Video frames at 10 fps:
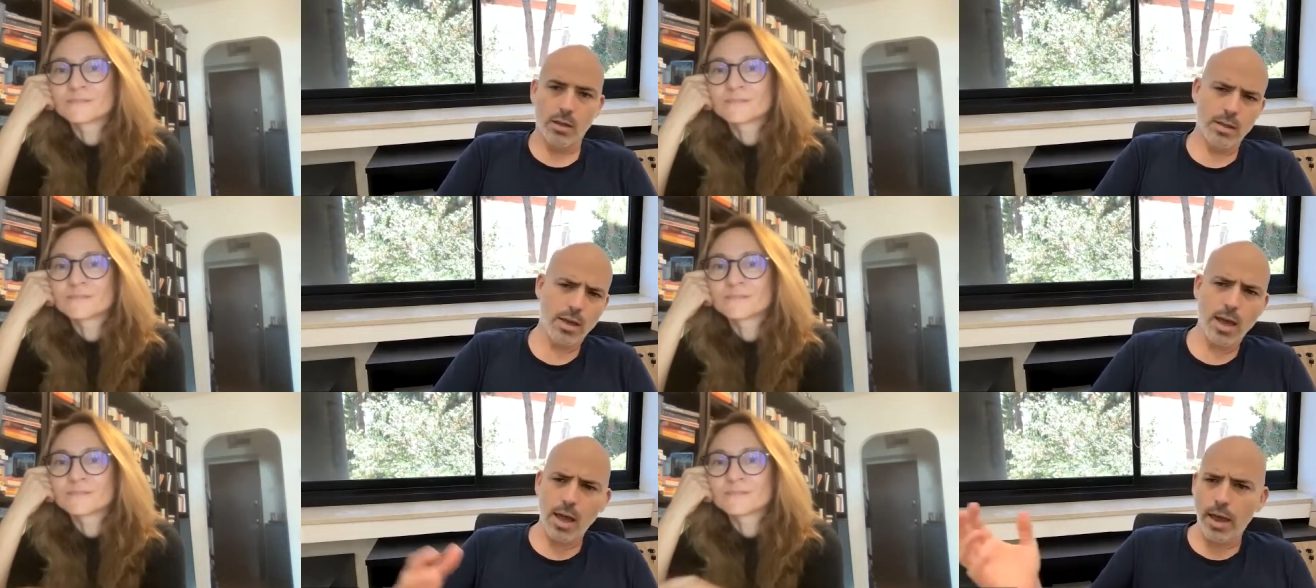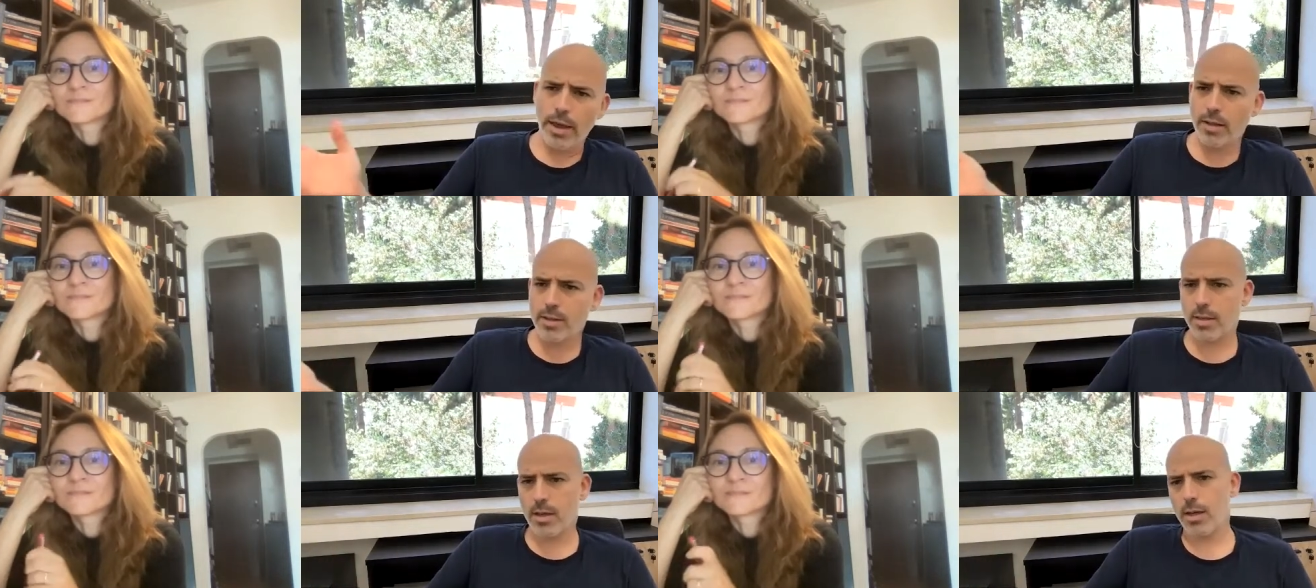Speaker 1: yeah
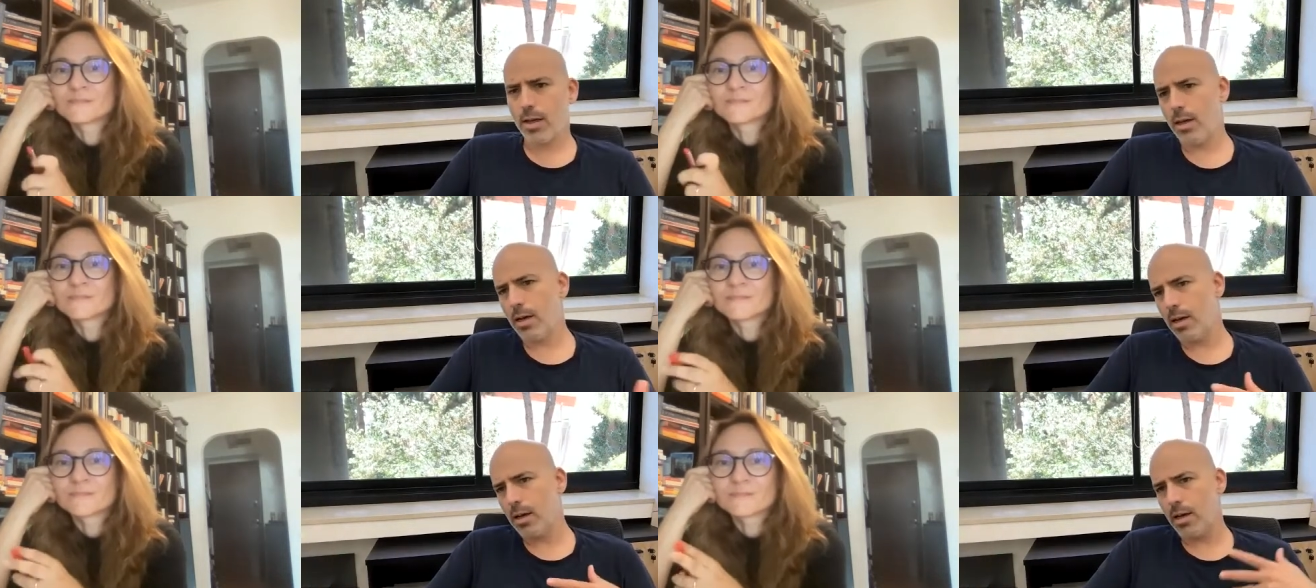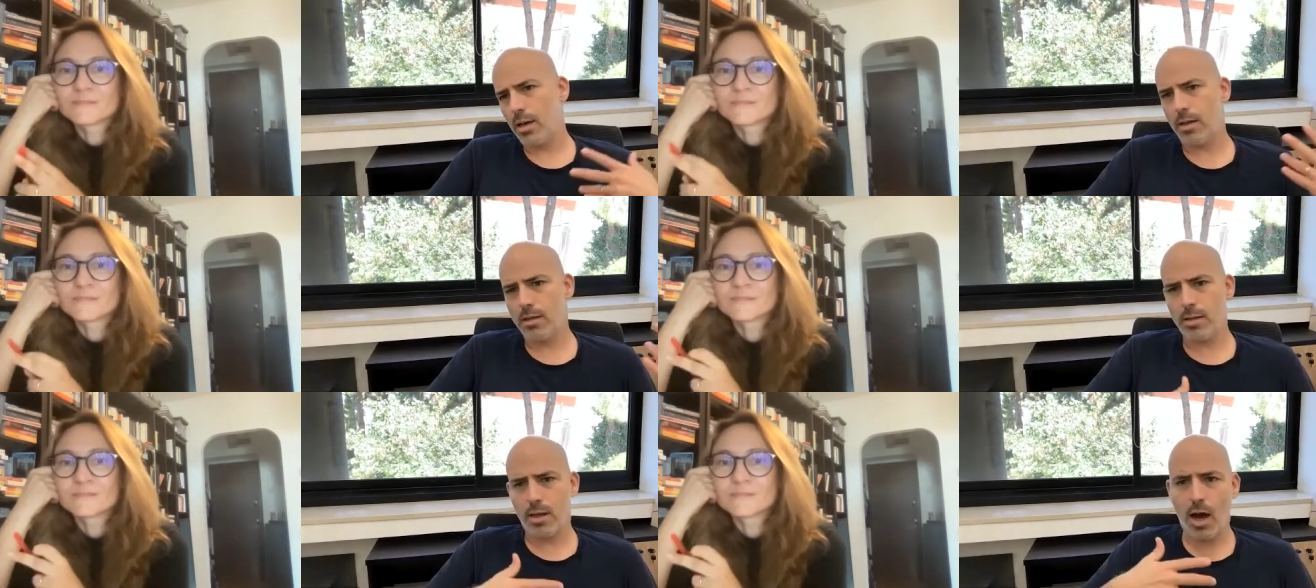it's a
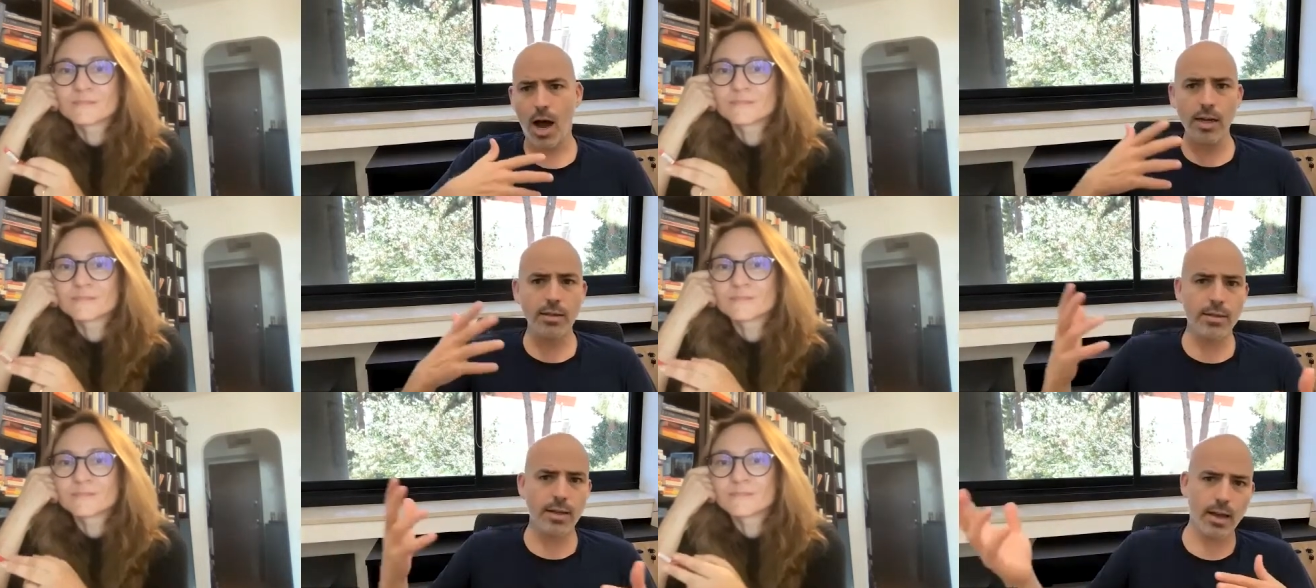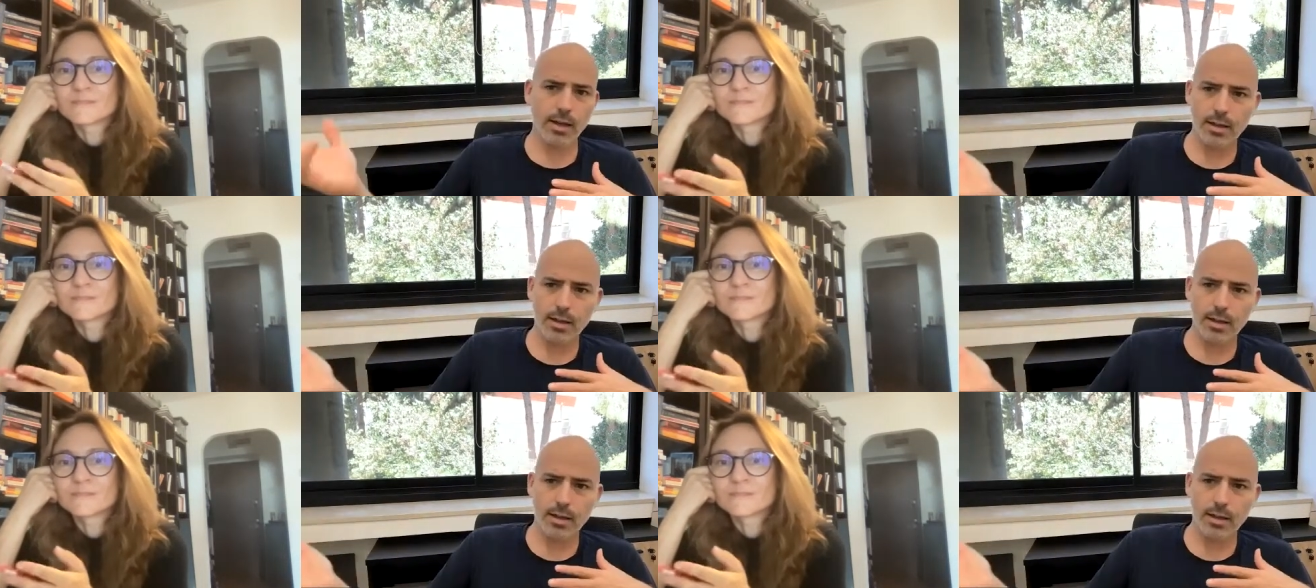it's a high tech